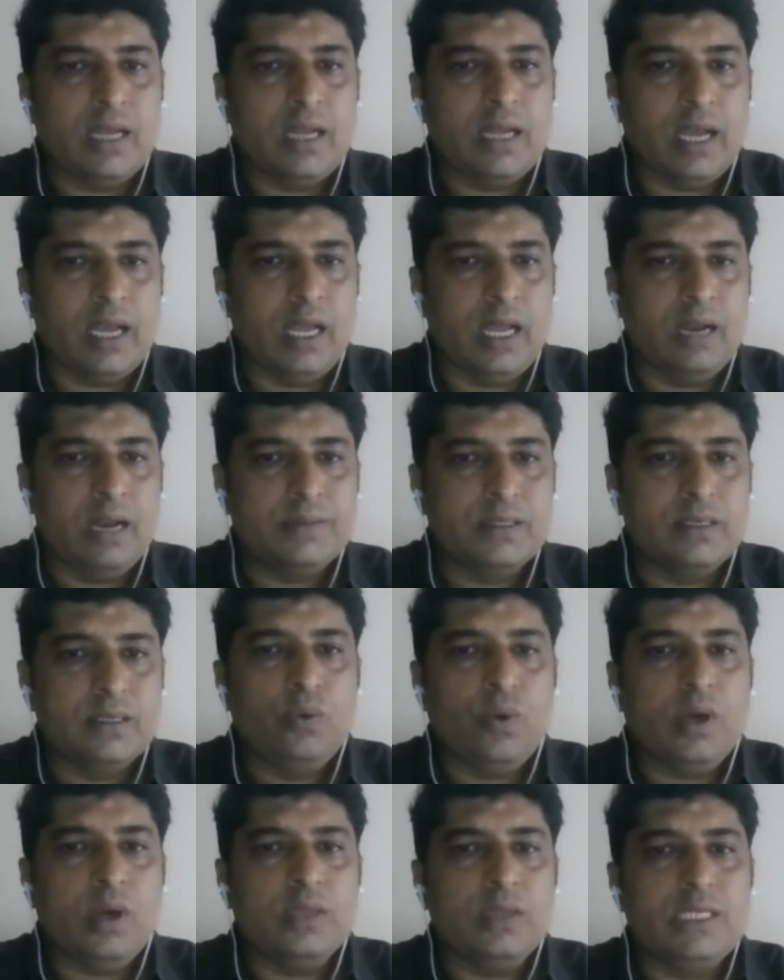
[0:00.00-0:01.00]
helps
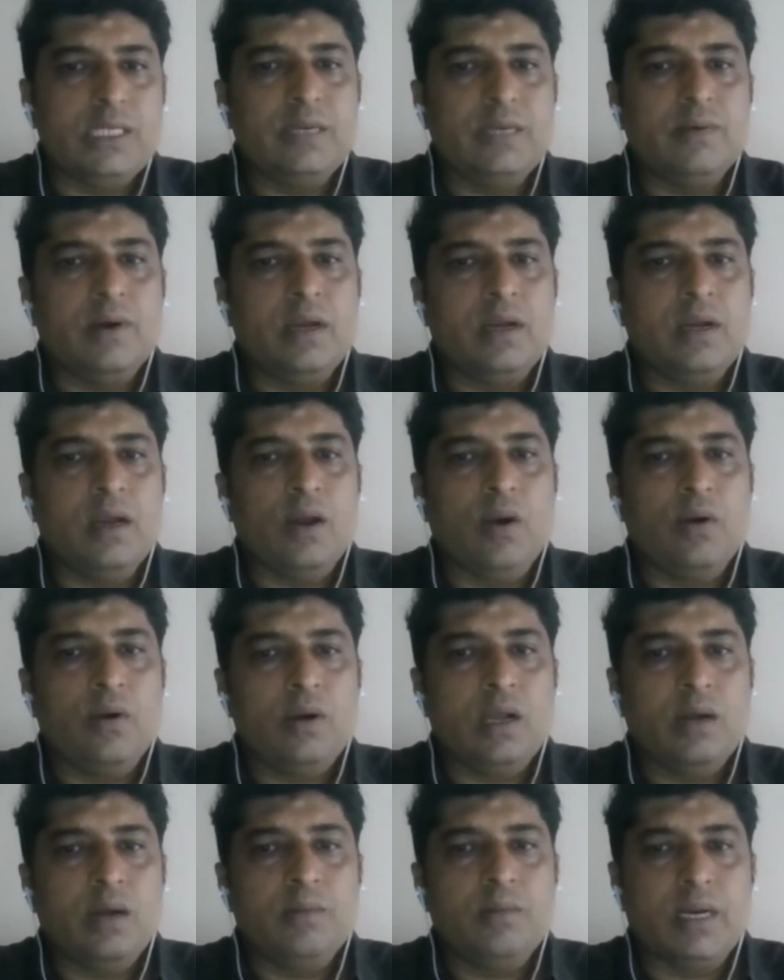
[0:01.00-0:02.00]
to achieve a
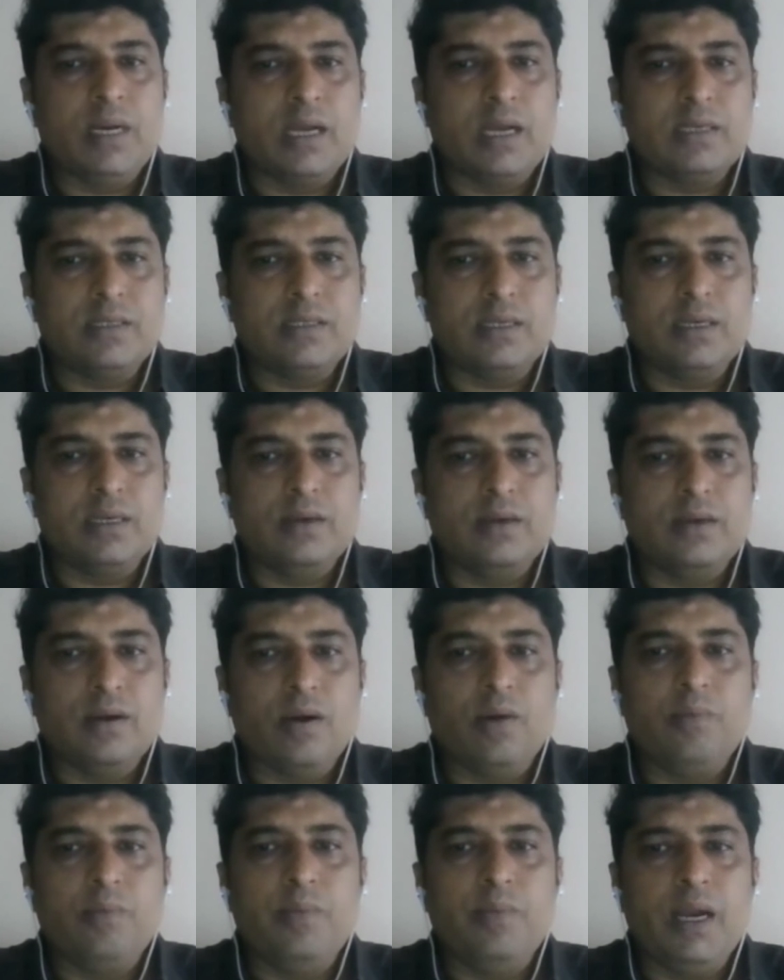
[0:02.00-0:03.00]
long-term reduction
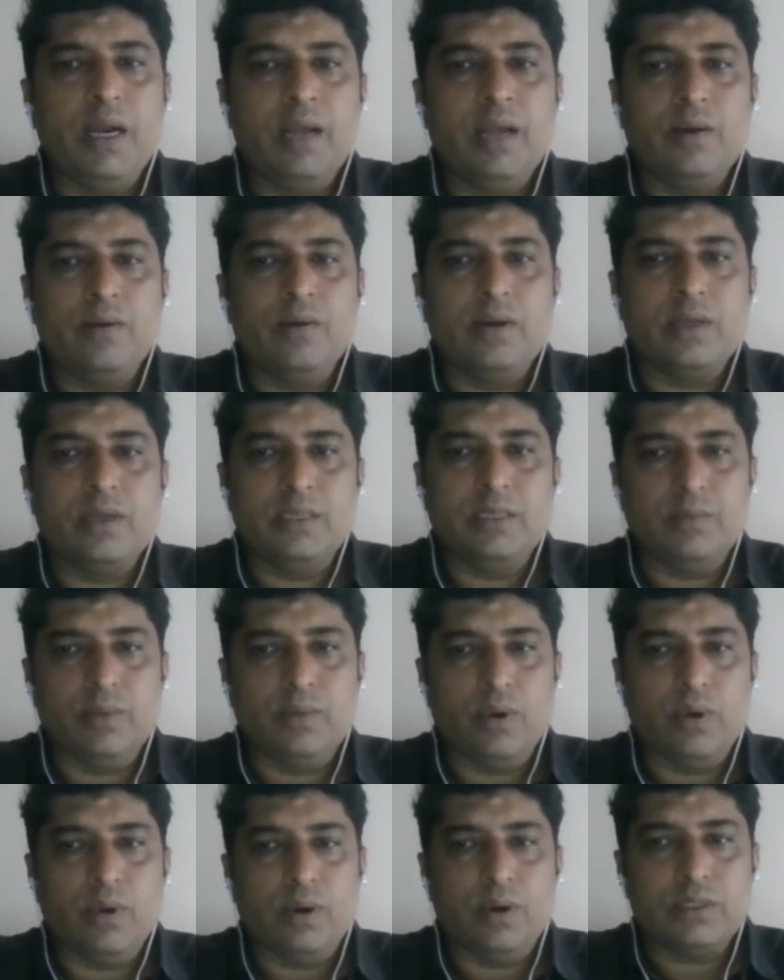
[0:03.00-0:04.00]
of building ownership
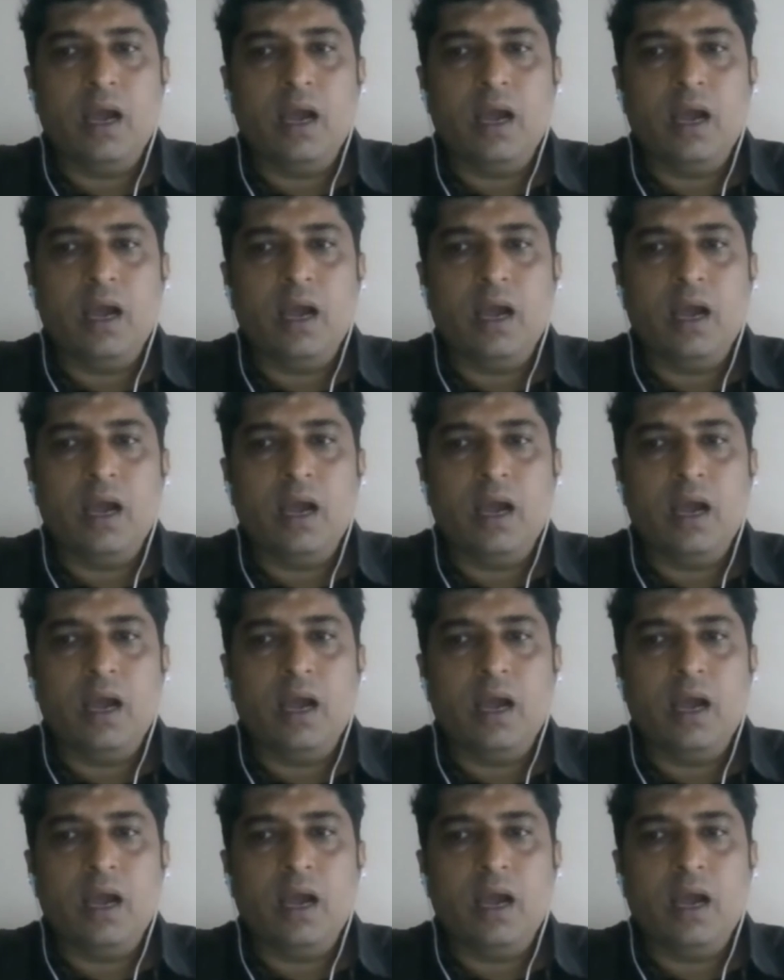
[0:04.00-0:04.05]
costs.